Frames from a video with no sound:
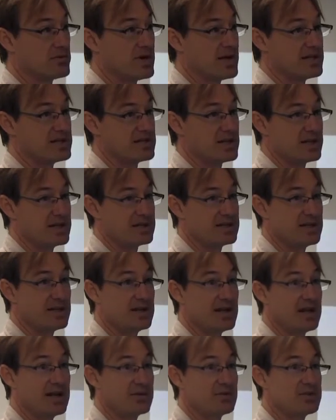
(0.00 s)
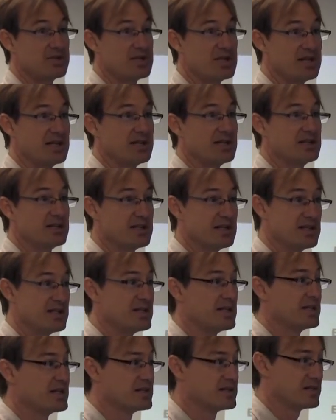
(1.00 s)
Translation in Language
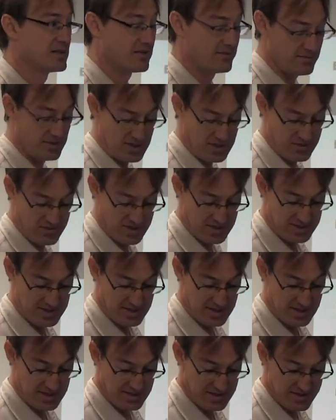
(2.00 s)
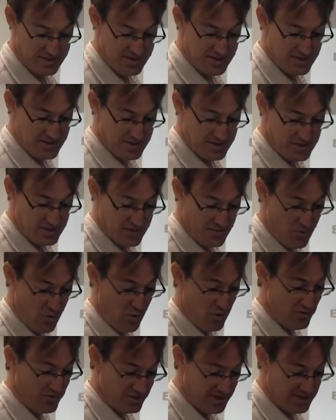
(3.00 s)
Teaching. So if you're interested in some
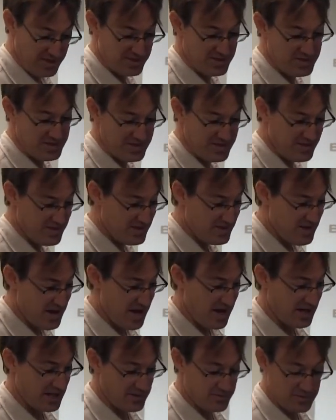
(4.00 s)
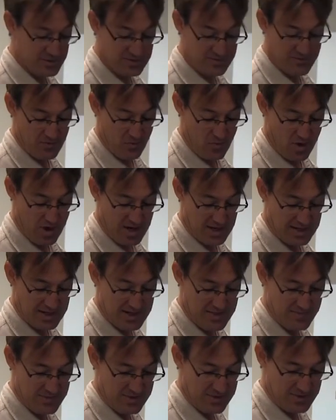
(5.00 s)
more of these arguments for why it
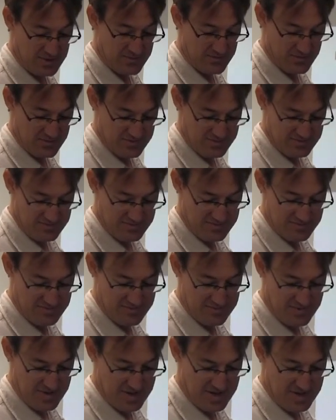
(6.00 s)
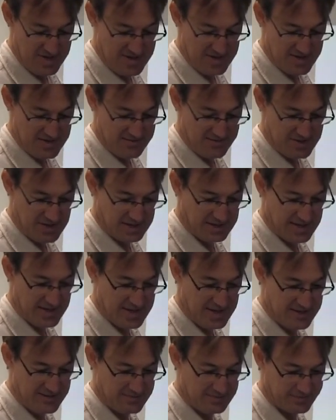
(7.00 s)
can be useful, check
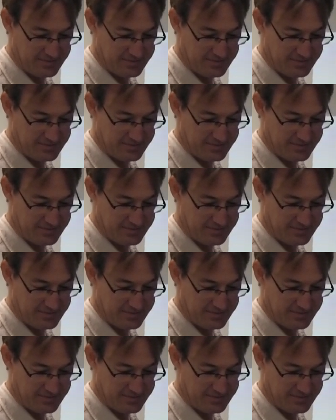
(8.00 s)
that